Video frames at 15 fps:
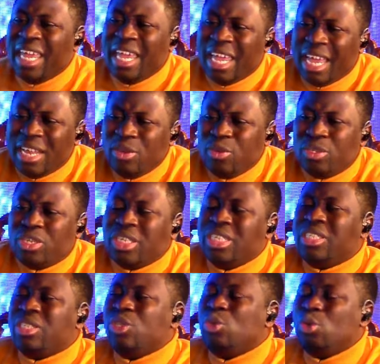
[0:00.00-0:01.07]

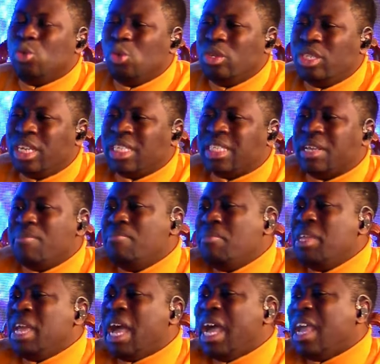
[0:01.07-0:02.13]
and you don't just say,
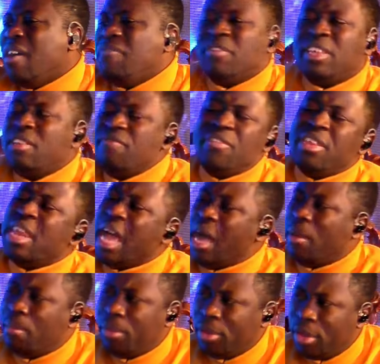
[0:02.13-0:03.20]
me, I have given up.